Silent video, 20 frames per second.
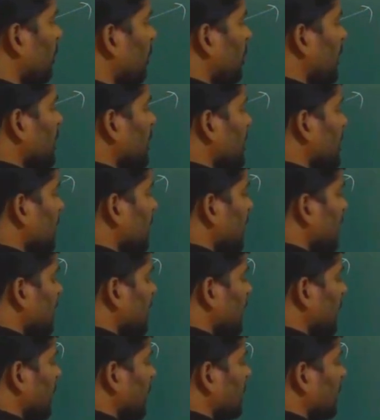rotational
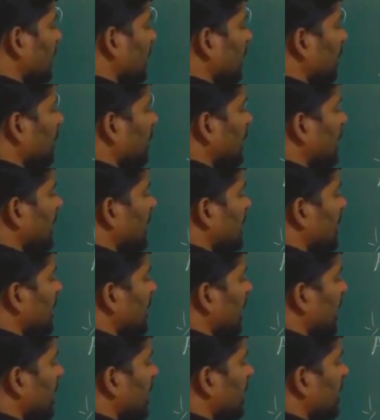energy levels? And Bj
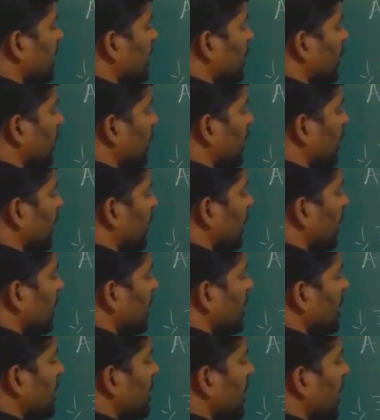into
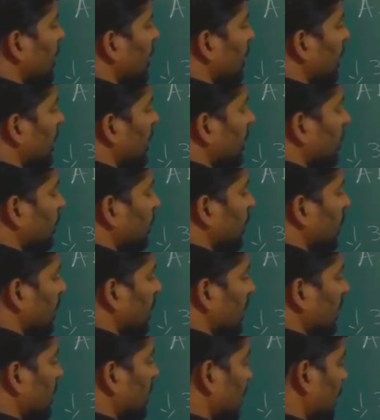J plus 1.
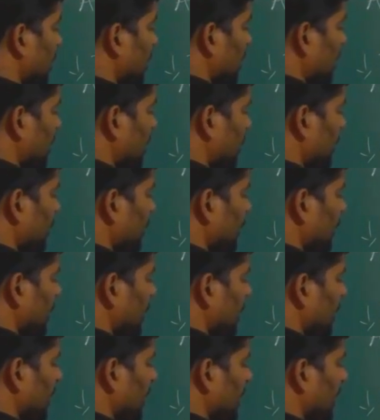You
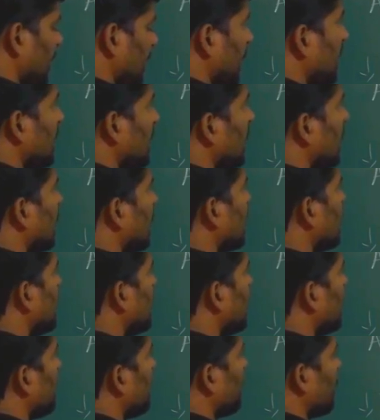see delta
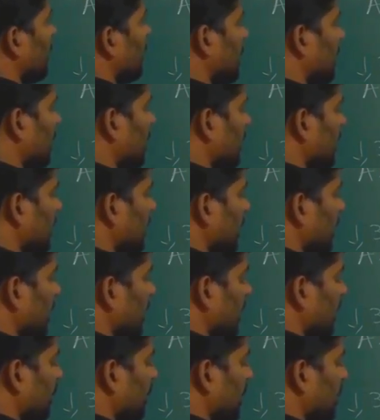E, and for
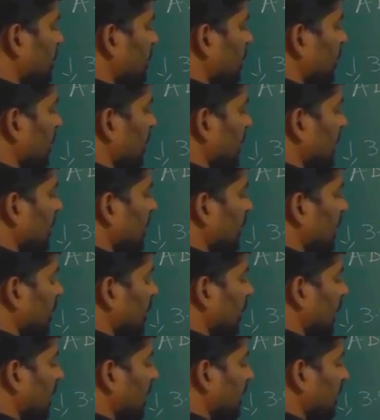first one
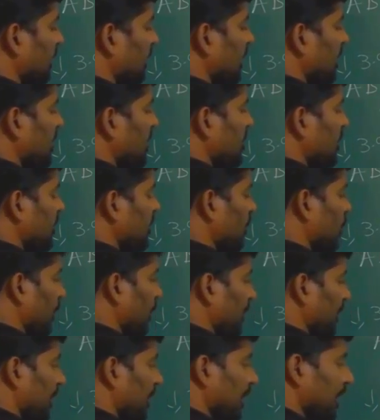E1 minus
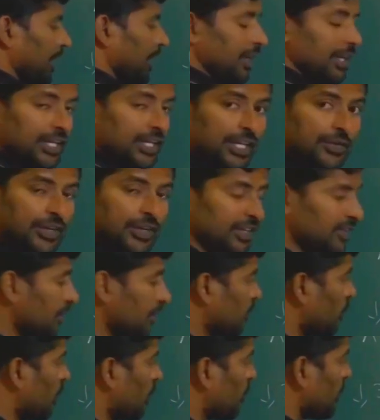E0. E1 is
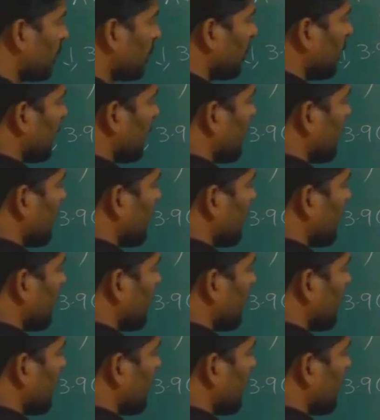equal to what we will